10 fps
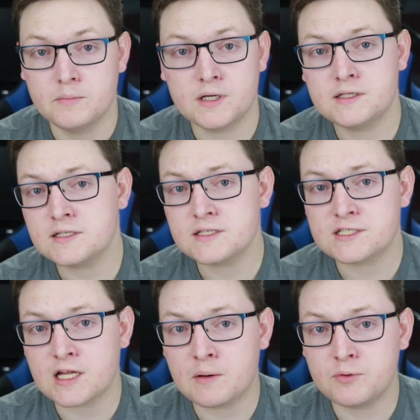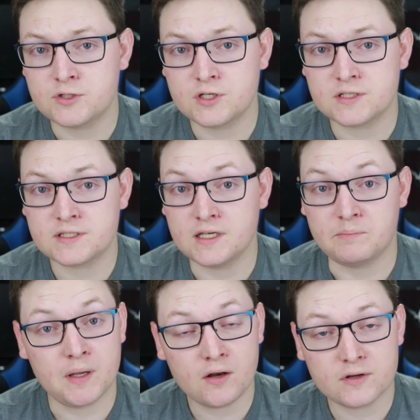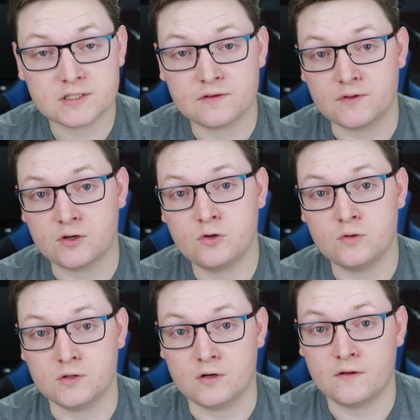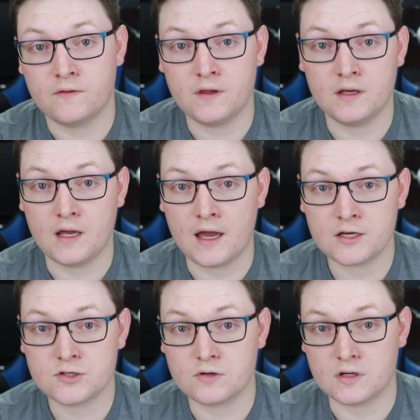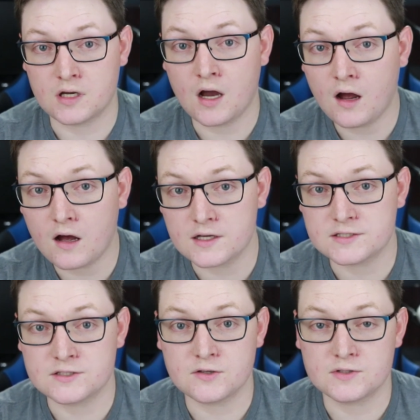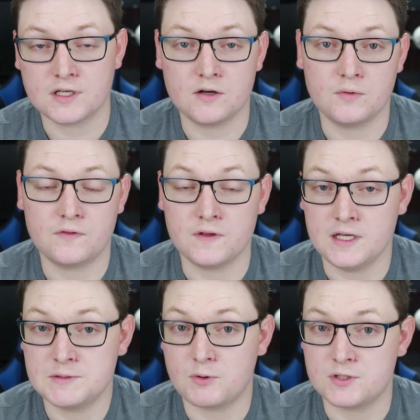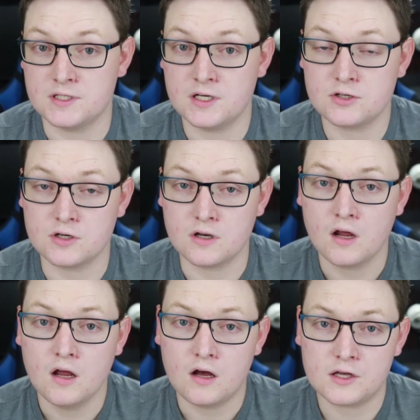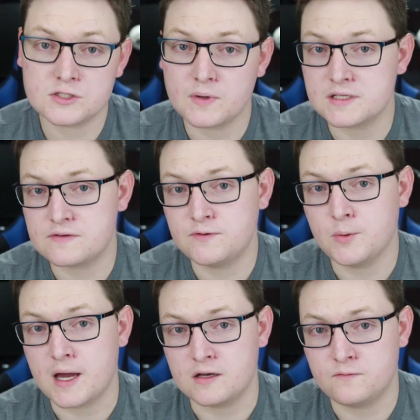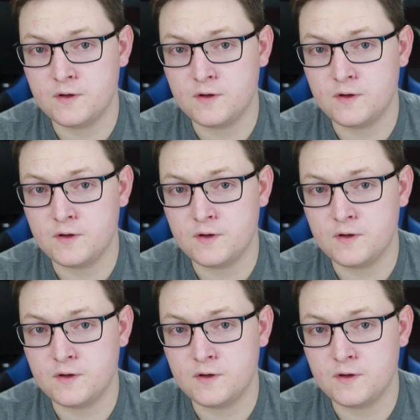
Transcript: But it doesn't stop with just the appearance of the cooler. The extra cost associated with the Esports Edition also has a few added